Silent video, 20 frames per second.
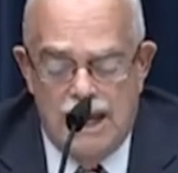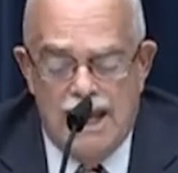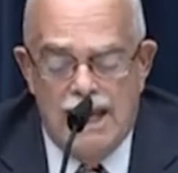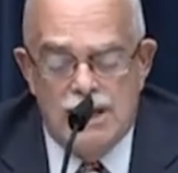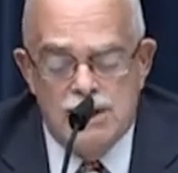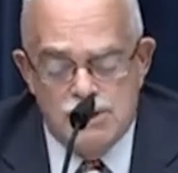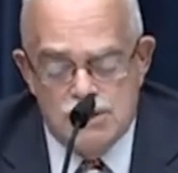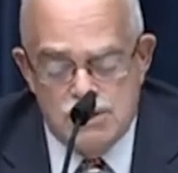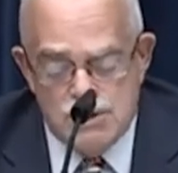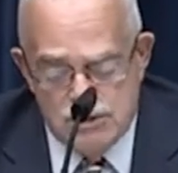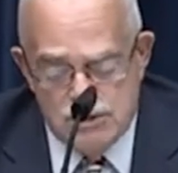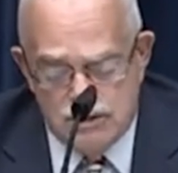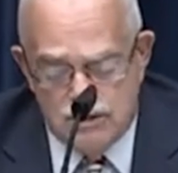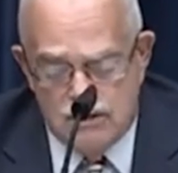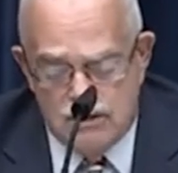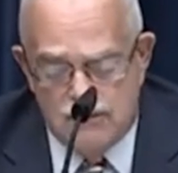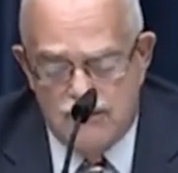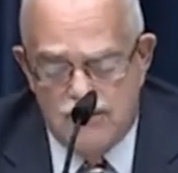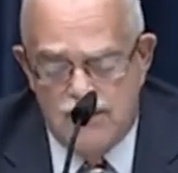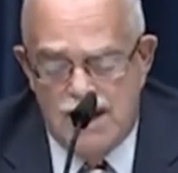and
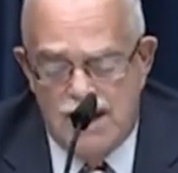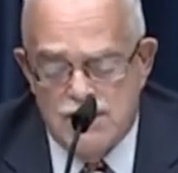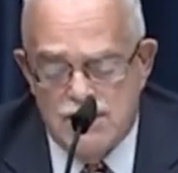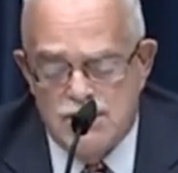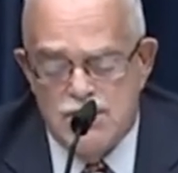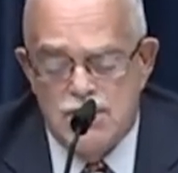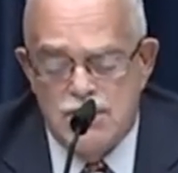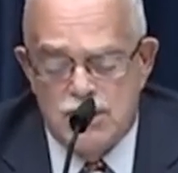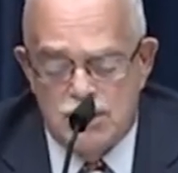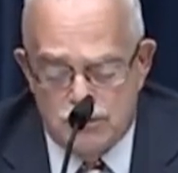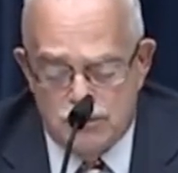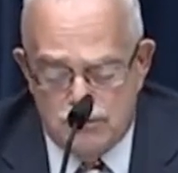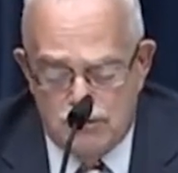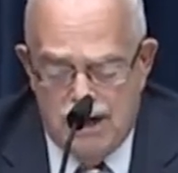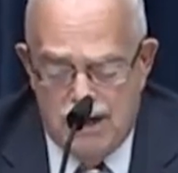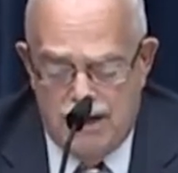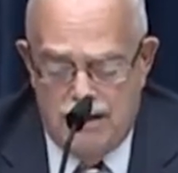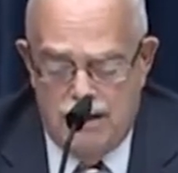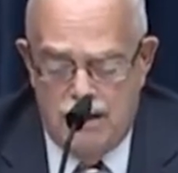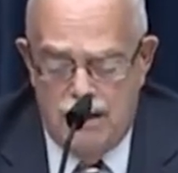serve as the
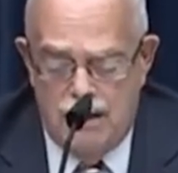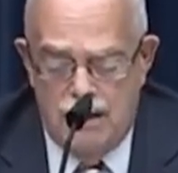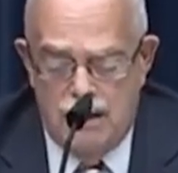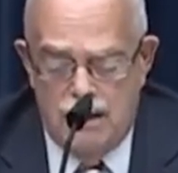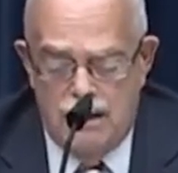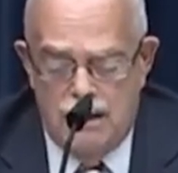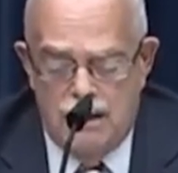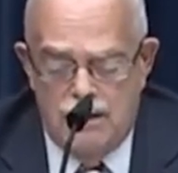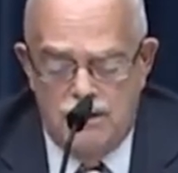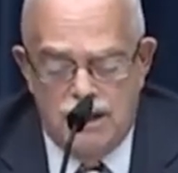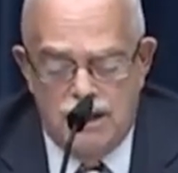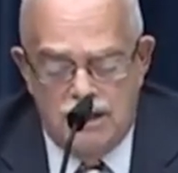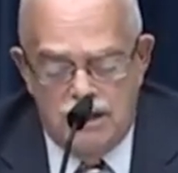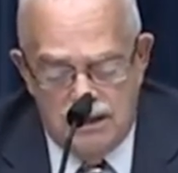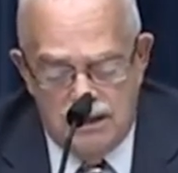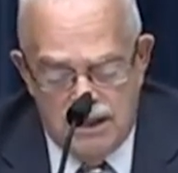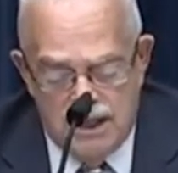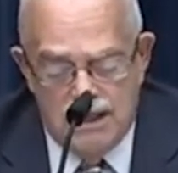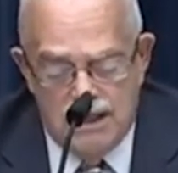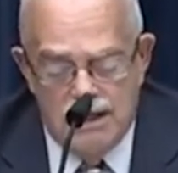thread that
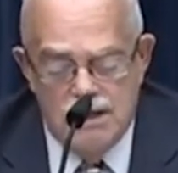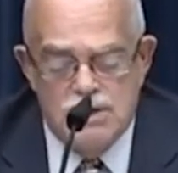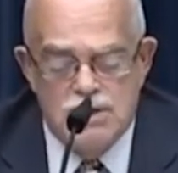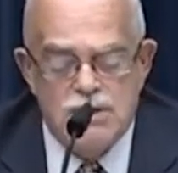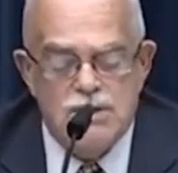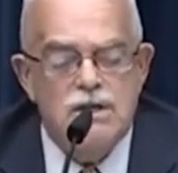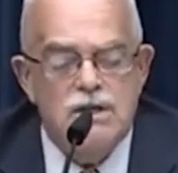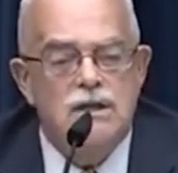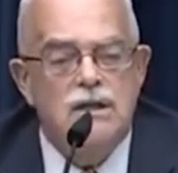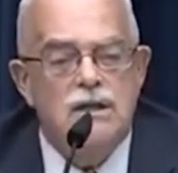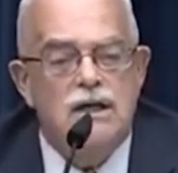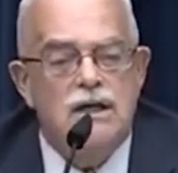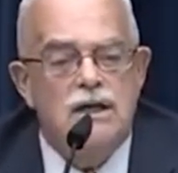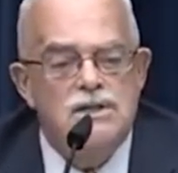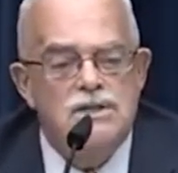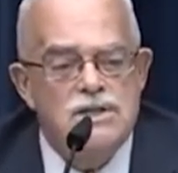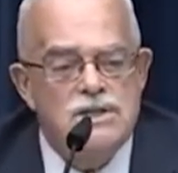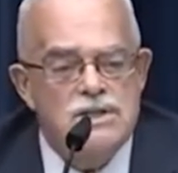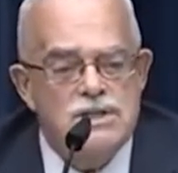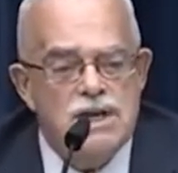unites our
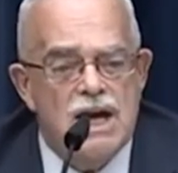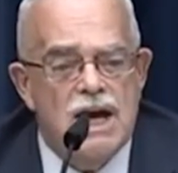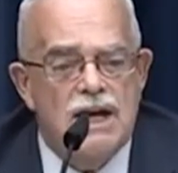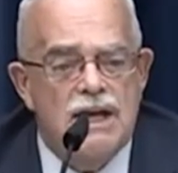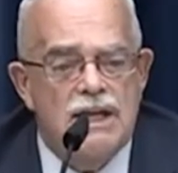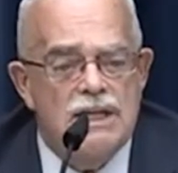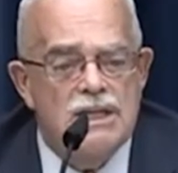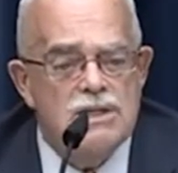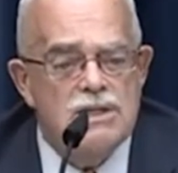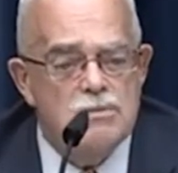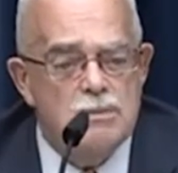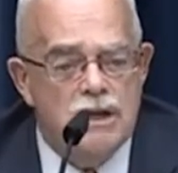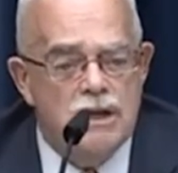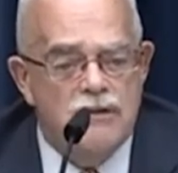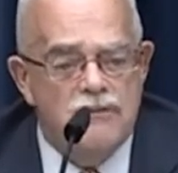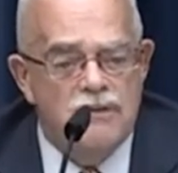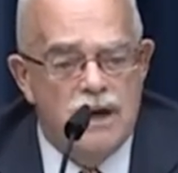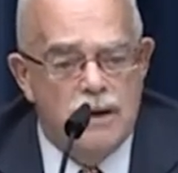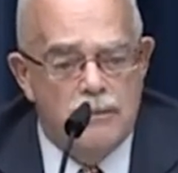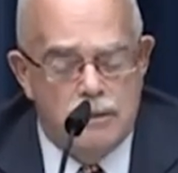society's many
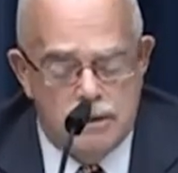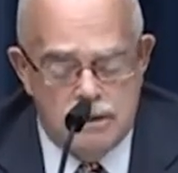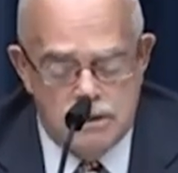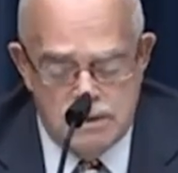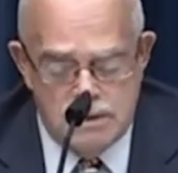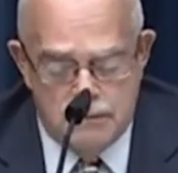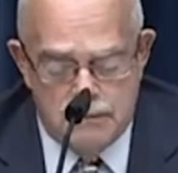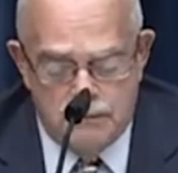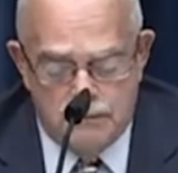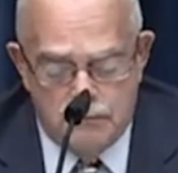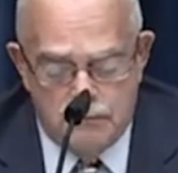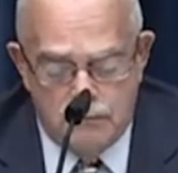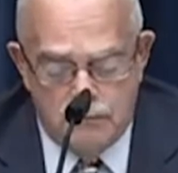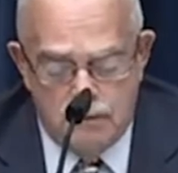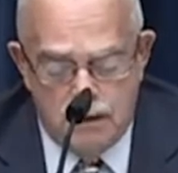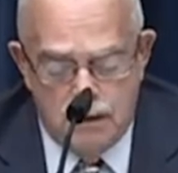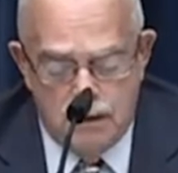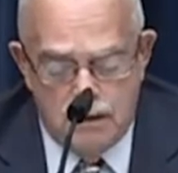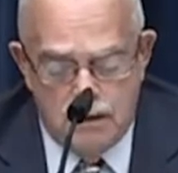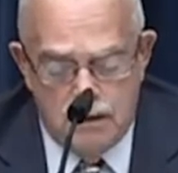fabrics.
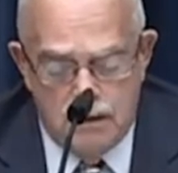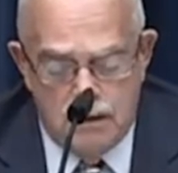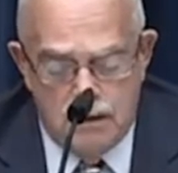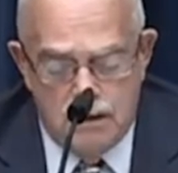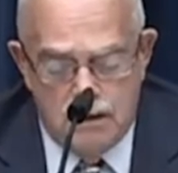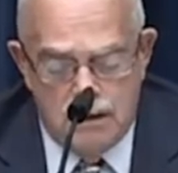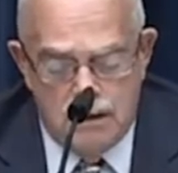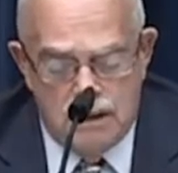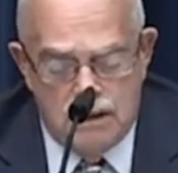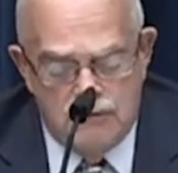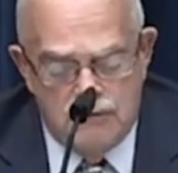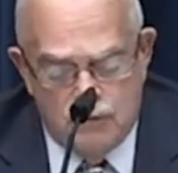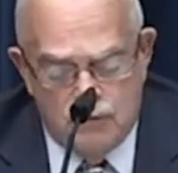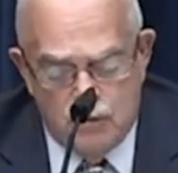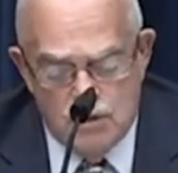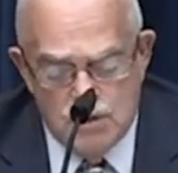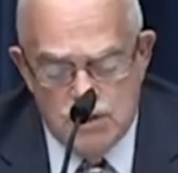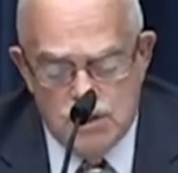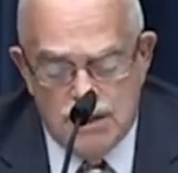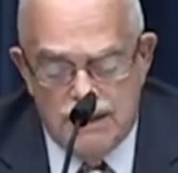
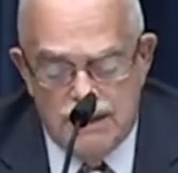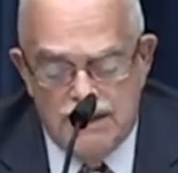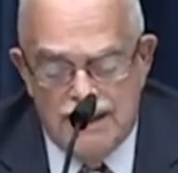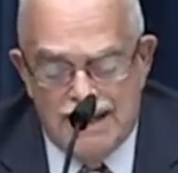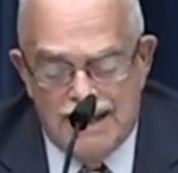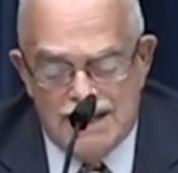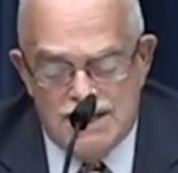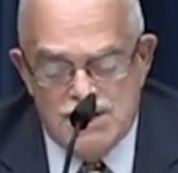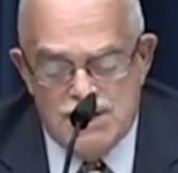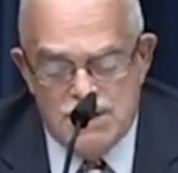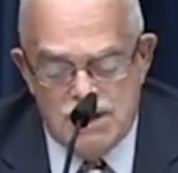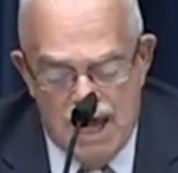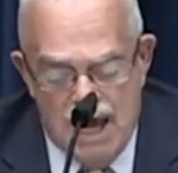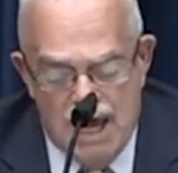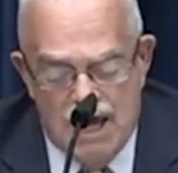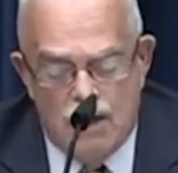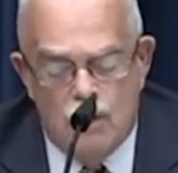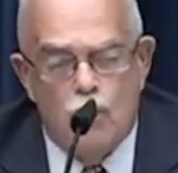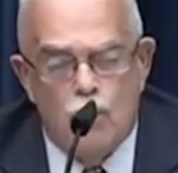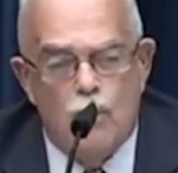Unfortunately, that's
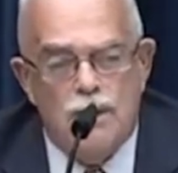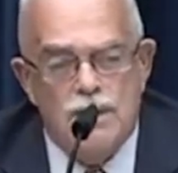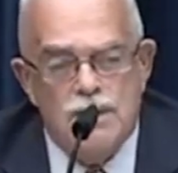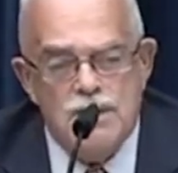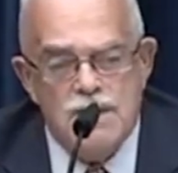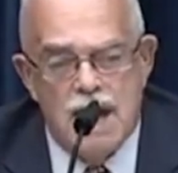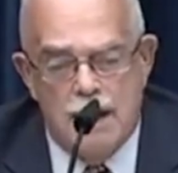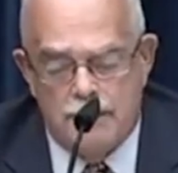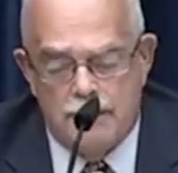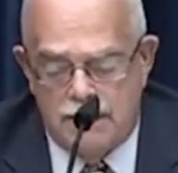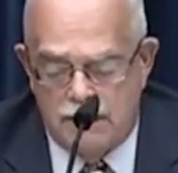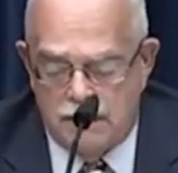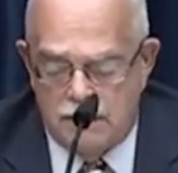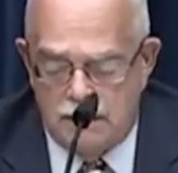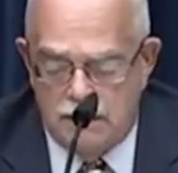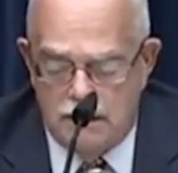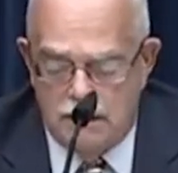not what is happening.